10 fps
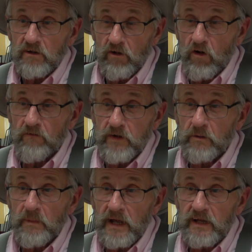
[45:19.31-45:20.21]

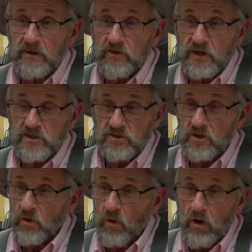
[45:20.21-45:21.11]
Garfield mailing addresses
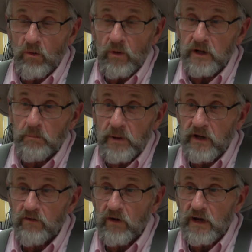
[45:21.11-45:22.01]
go all the way to
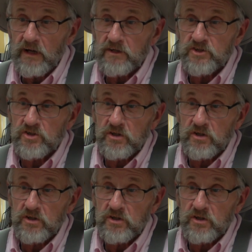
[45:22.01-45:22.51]
Pea Ridge,